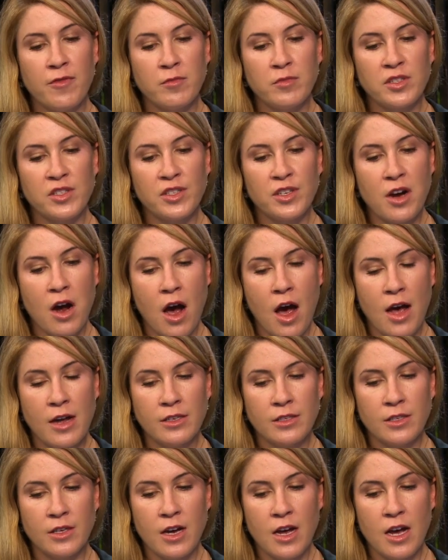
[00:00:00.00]
from
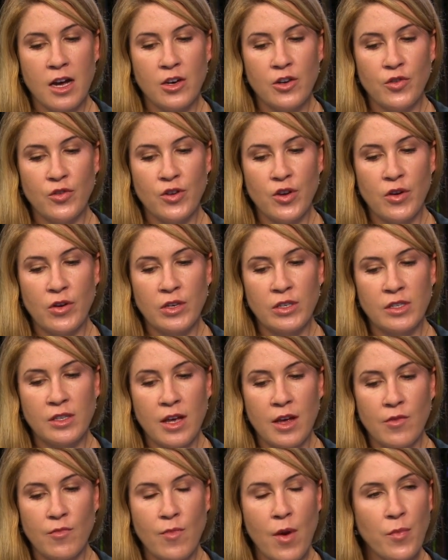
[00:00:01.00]
Scott uh, who noticed
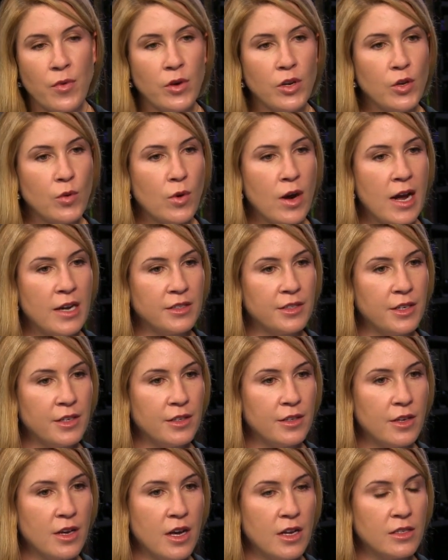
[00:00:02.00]
that, remember you were
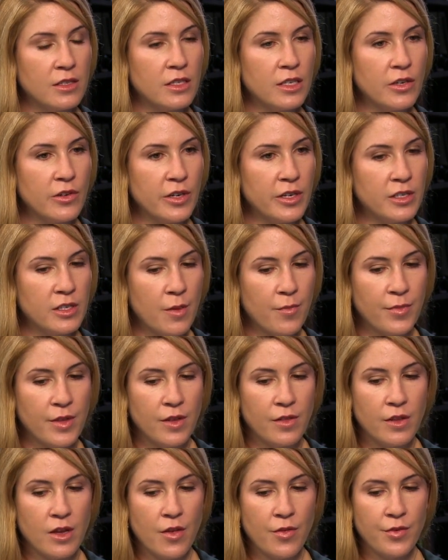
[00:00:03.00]
asking uh, Siri
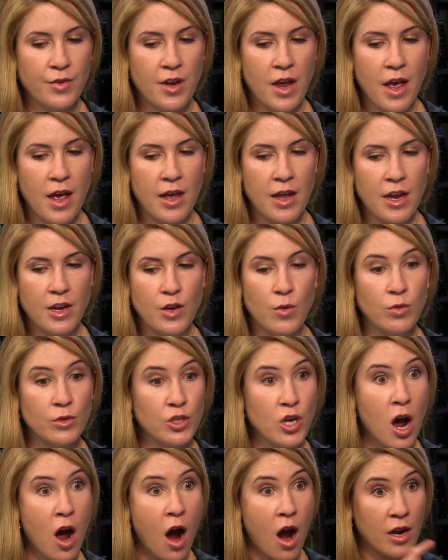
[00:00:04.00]
something the other day and you were
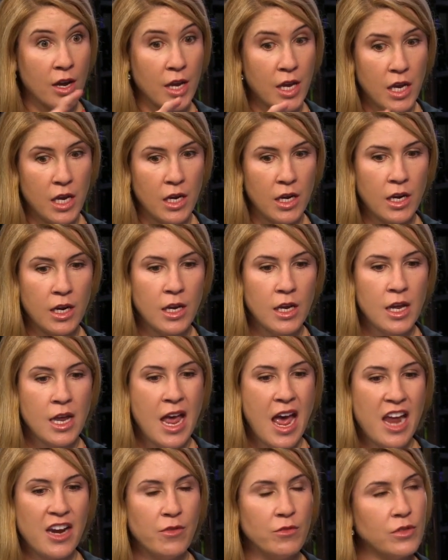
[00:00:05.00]
talking
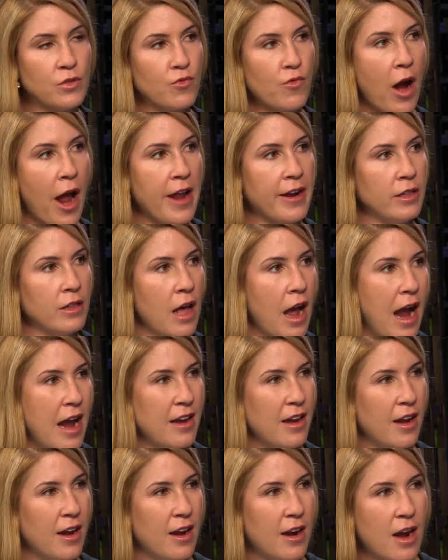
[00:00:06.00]
and it was red
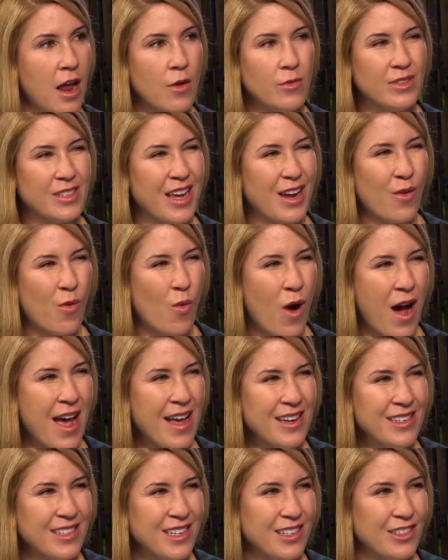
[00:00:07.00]
aligning and I was like, why
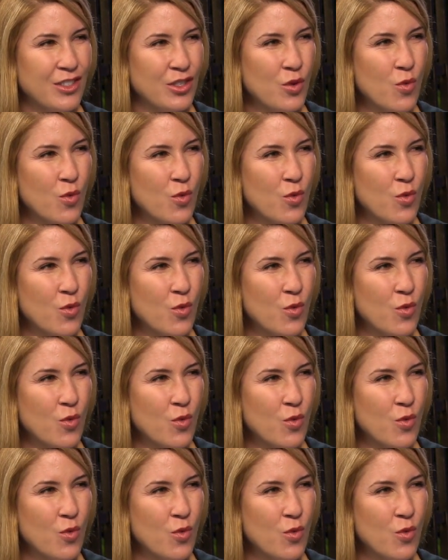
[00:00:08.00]
is it